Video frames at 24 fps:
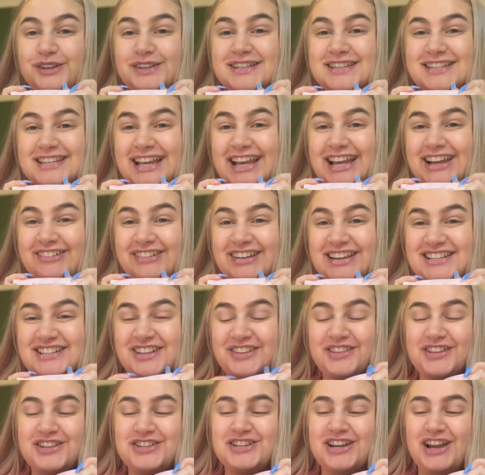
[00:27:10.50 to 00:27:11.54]
series
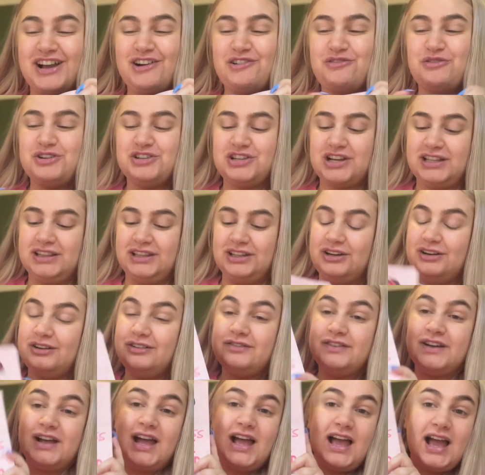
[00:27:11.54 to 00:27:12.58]
on the shelf, which I
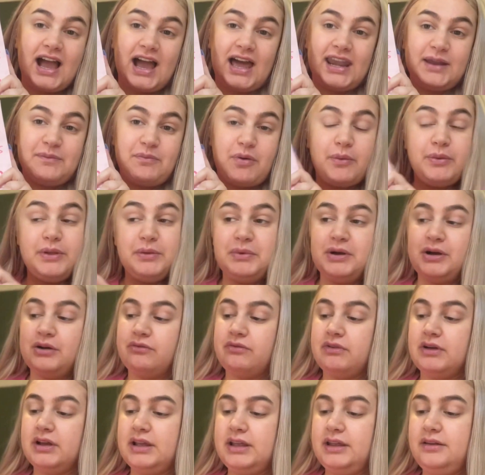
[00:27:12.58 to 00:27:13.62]
love. And I probably
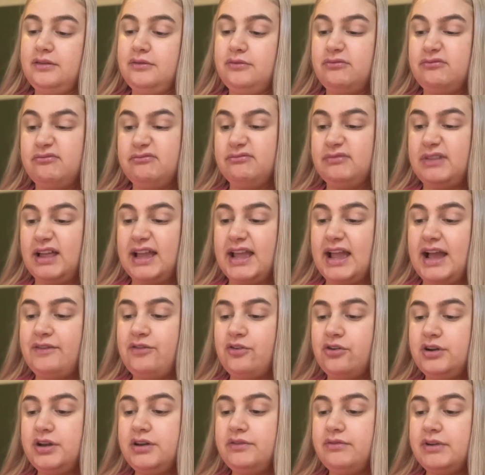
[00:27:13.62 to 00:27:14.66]
will like, I've
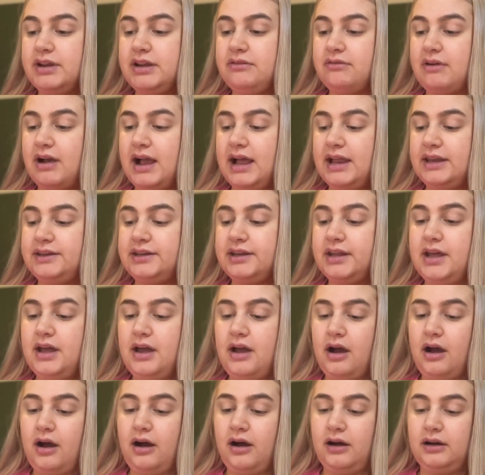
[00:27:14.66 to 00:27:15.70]
already reread
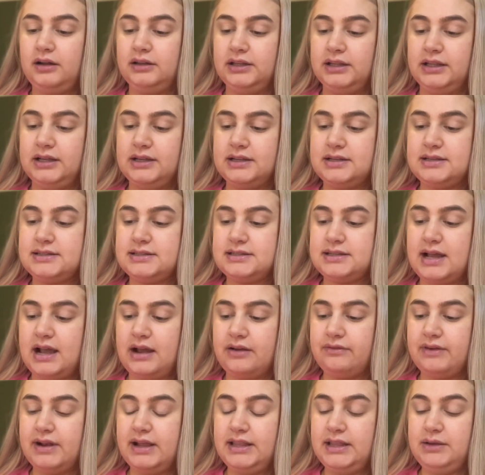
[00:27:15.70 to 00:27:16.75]
Heartless. I
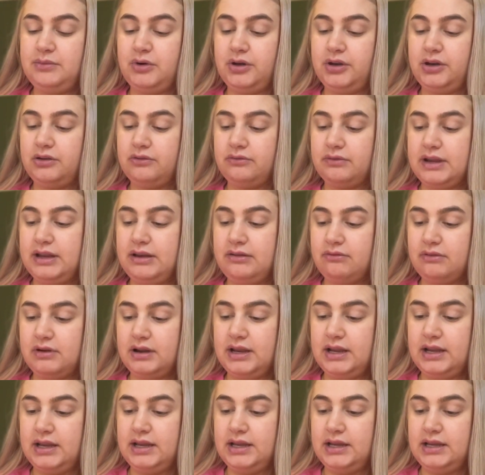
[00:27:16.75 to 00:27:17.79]
really want to
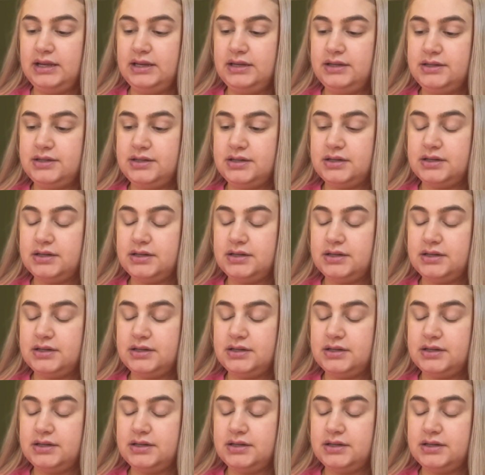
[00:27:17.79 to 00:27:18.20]
reread